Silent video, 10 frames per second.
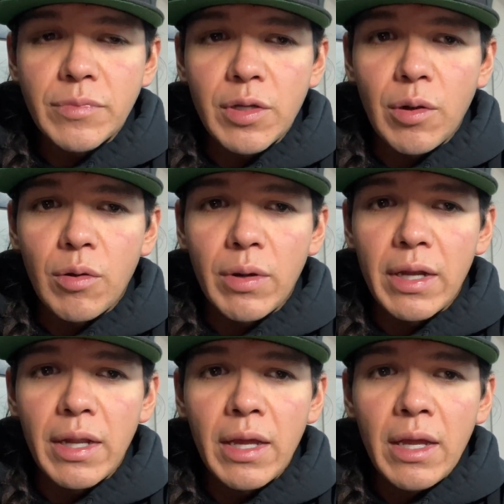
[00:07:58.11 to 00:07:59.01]

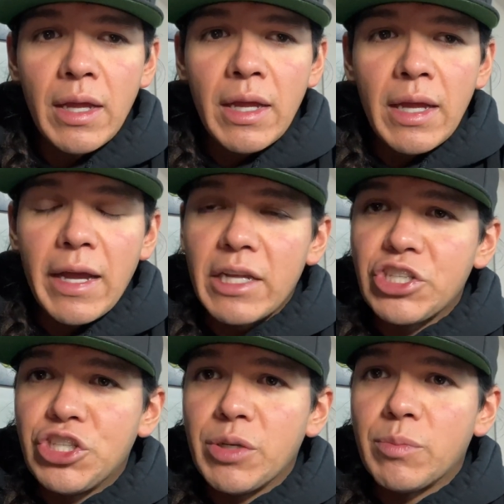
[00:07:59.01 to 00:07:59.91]
and as
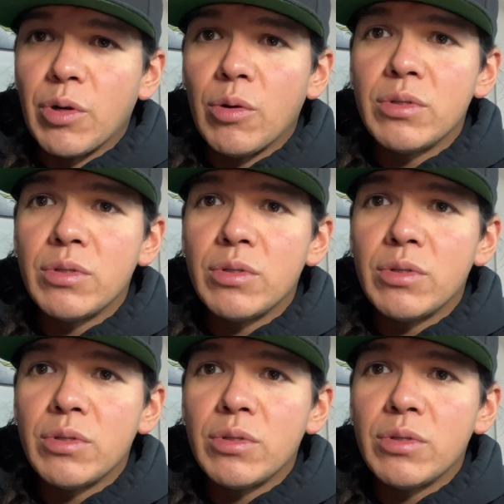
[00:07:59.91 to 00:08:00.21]
Jim Rohn